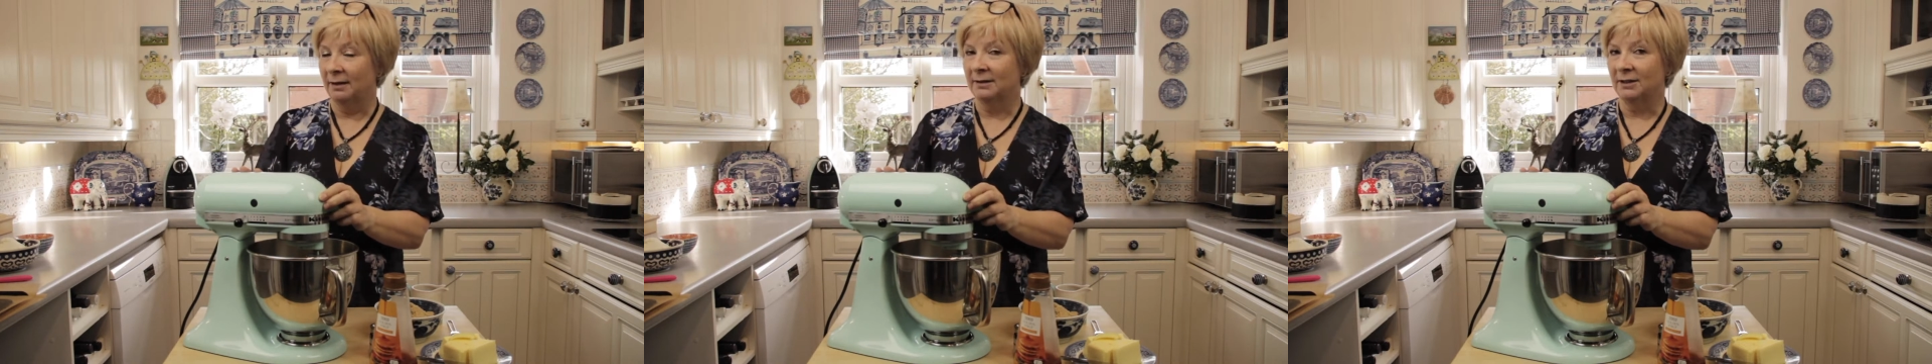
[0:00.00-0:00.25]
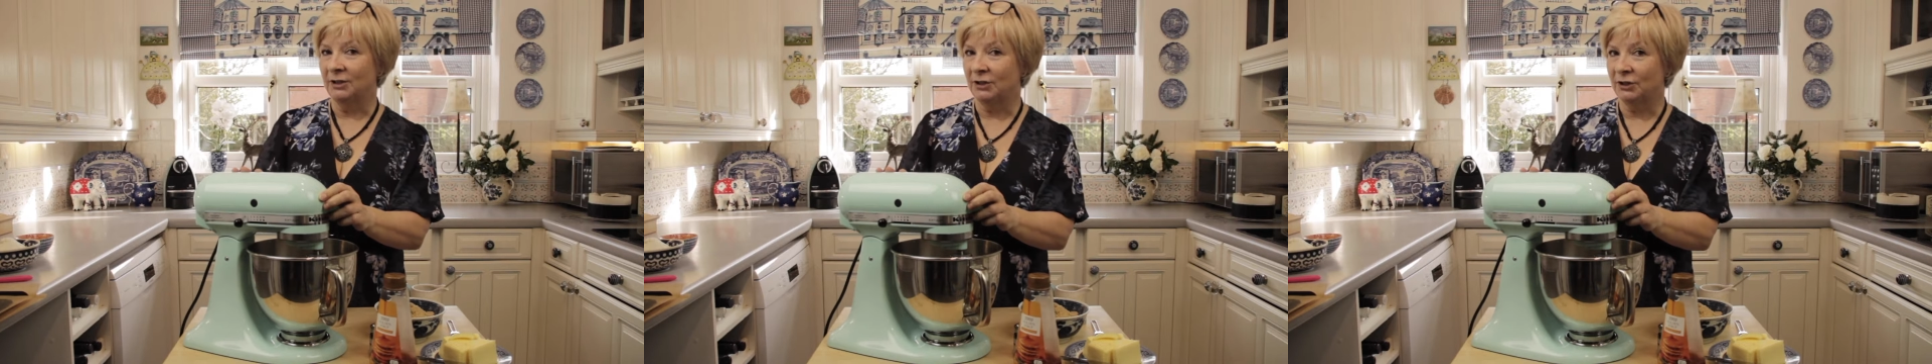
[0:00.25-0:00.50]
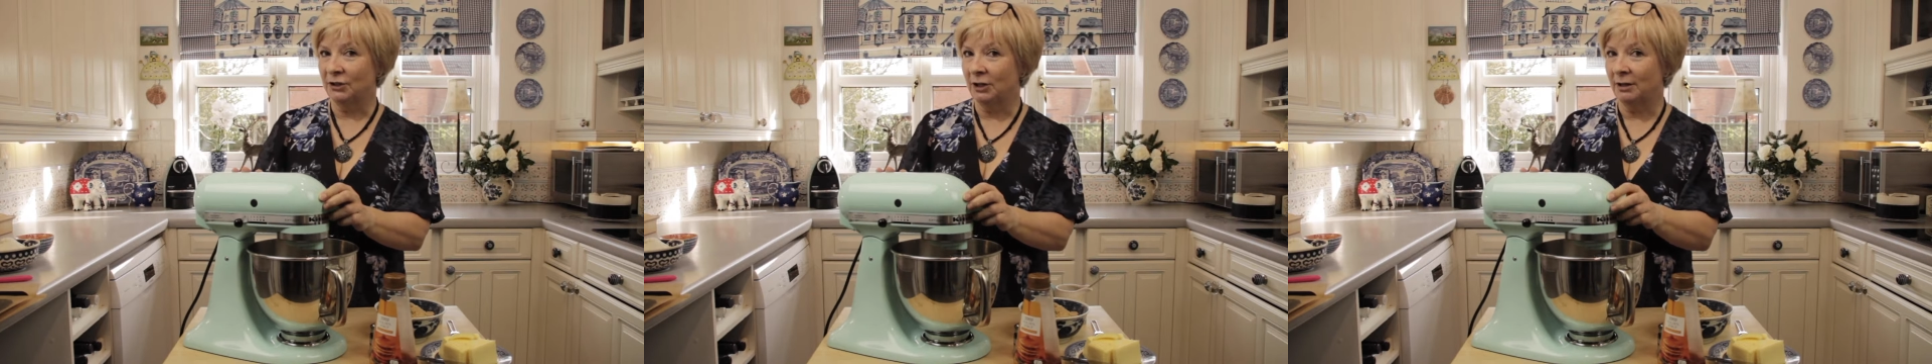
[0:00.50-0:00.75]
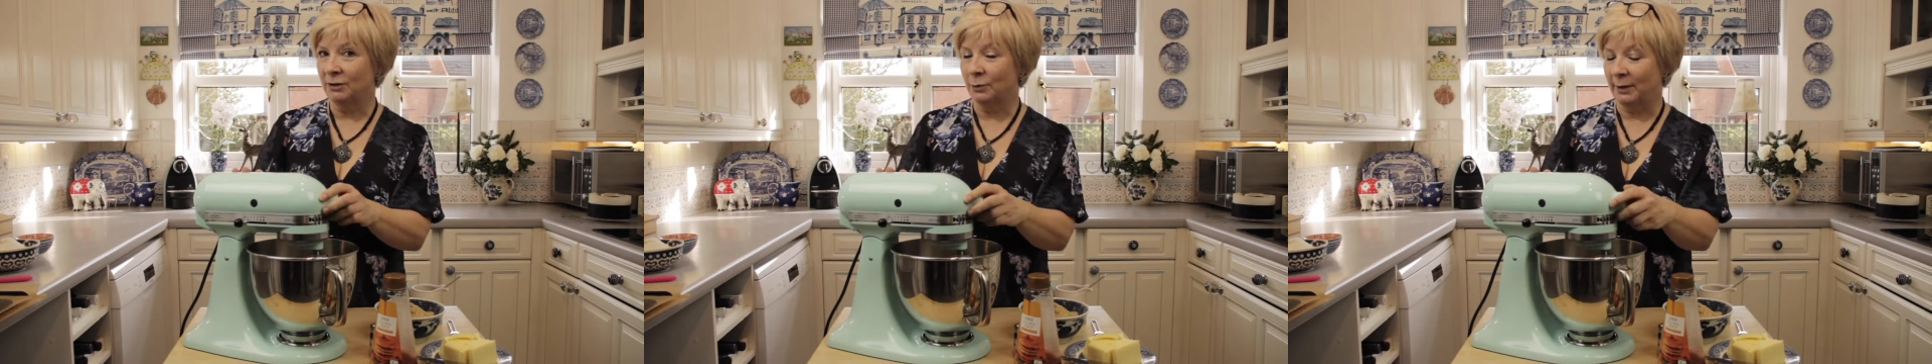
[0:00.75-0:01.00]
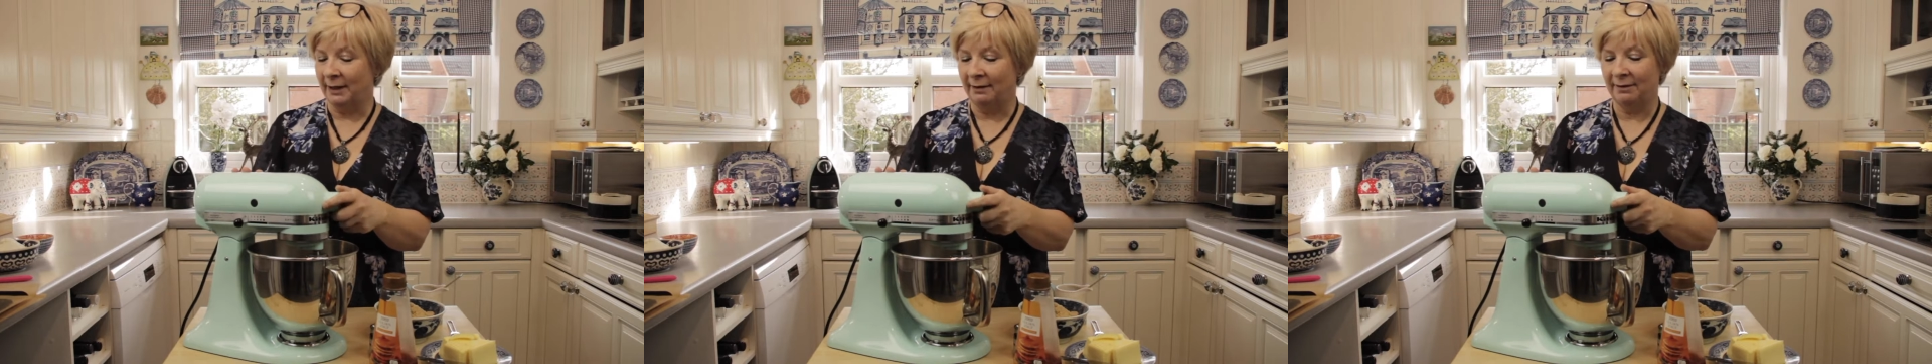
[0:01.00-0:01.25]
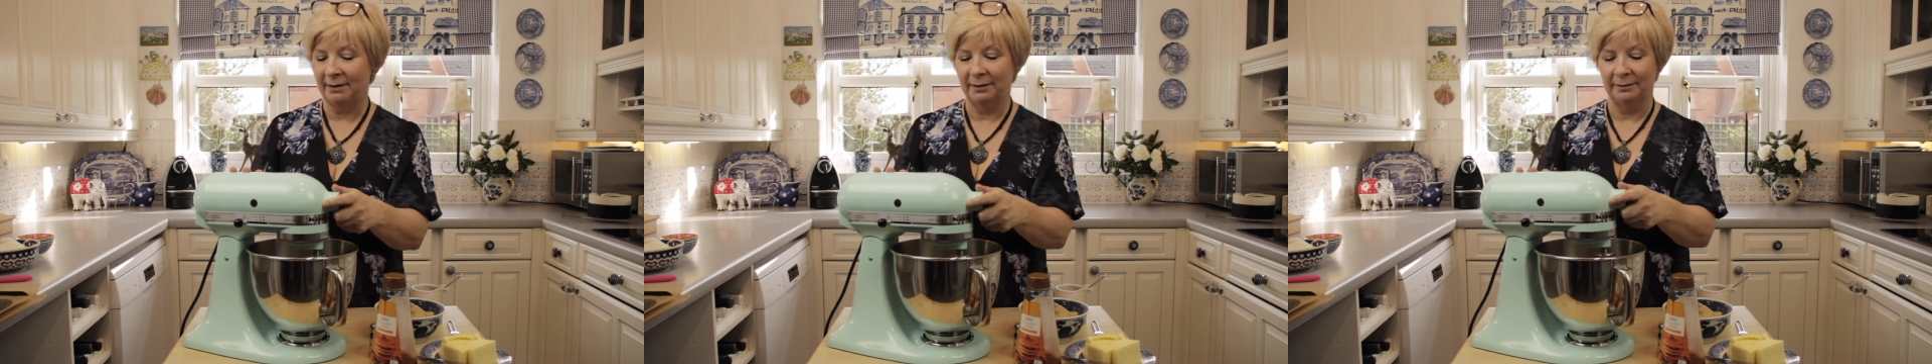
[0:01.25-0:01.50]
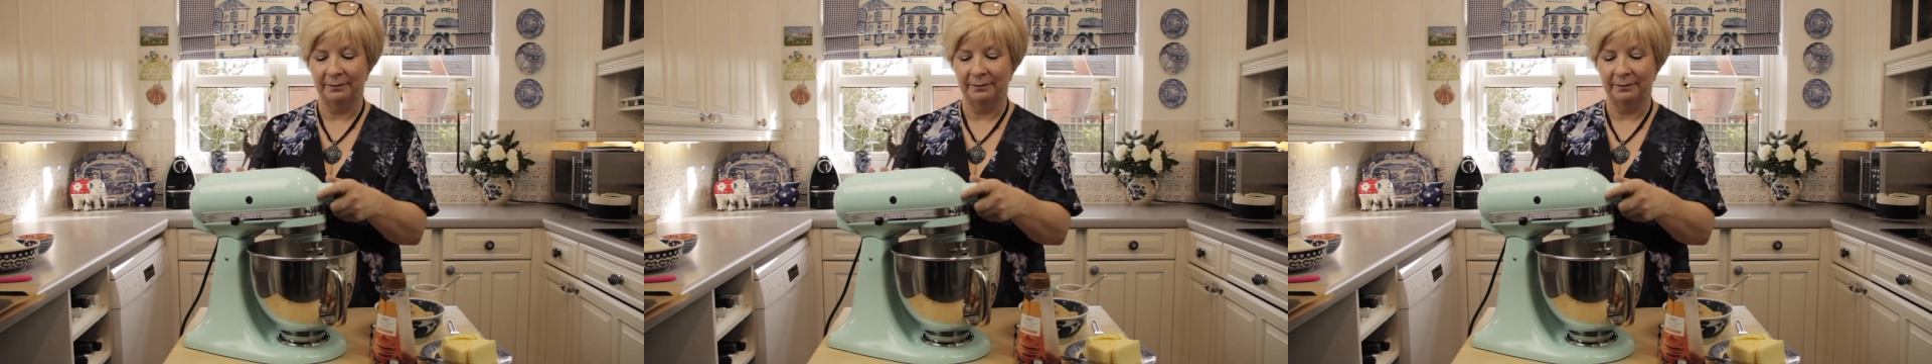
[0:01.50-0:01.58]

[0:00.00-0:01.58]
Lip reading: So to start with,